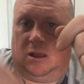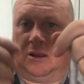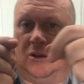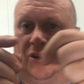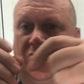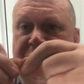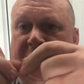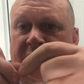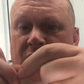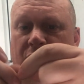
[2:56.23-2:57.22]
Got a nice
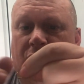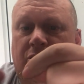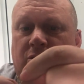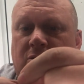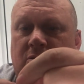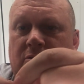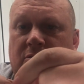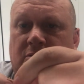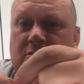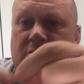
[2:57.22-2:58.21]
big hook
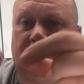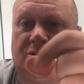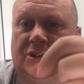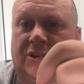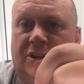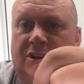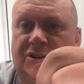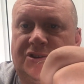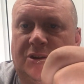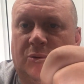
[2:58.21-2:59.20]
so that you
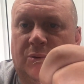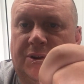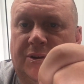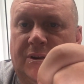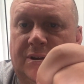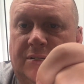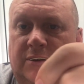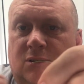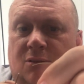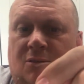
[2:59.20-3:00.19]
can see what we're doing.
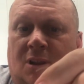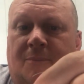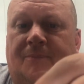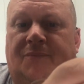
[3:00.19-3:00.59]
Alright,